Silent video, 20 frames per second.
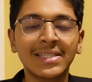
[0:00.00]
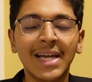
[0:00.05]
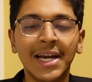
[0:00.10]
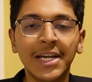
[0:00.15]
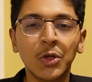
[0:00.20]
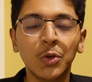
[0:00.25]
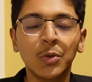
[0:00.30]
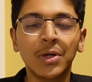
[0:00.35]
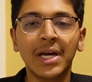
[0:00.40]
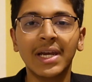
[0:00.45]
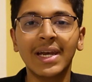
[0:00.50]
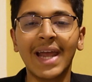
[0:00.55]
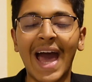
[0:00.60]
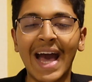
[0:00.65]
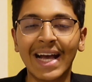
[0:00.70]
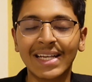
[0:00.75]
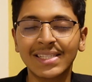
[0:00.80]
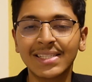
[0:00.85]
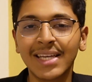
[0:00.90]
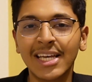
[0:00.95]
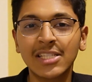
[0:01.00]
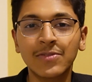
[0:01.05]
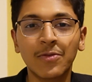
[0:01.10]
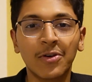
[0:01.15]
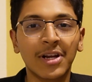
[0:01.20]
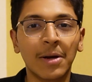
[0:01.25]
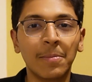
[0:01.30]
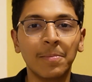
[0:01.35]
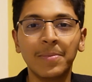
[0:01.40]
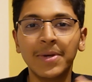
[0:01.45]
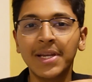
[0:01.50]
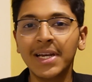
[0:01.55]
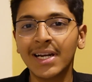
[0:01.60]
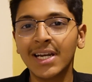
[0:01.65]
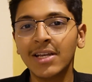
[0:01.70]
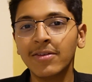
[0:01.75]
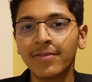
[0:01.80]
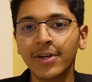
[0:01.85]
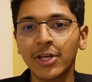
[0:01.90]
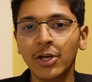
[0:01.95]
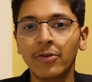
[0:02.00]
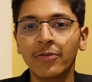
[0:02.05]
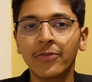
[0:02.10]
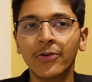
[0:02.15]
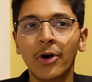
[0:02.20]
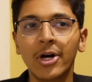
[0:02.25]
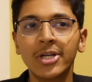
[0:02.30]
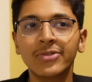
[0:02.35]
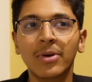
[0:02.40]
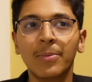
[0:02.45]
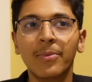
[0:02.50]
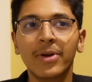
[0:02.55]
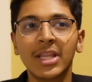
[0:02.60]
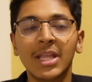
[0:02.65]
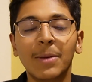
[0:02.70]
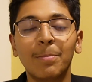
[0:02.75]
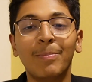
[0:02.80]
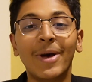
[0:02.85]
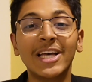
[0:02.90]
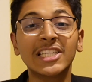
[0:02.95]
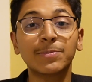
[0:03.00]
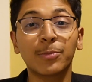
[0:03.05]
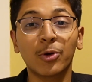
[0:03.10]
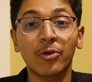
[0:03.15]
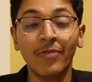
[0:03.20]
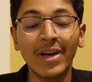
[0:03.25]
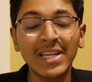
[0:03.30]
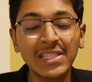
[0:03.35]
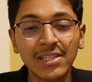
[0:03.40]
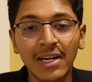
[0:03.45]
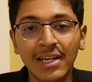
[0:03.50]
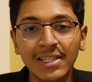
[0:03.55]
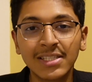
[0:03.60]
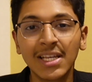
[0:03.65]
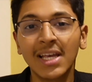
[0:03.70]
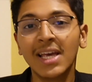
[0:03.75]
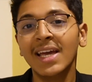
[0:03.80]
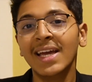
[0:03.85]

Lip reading: that you can access for completely free of cost from one of the best professors,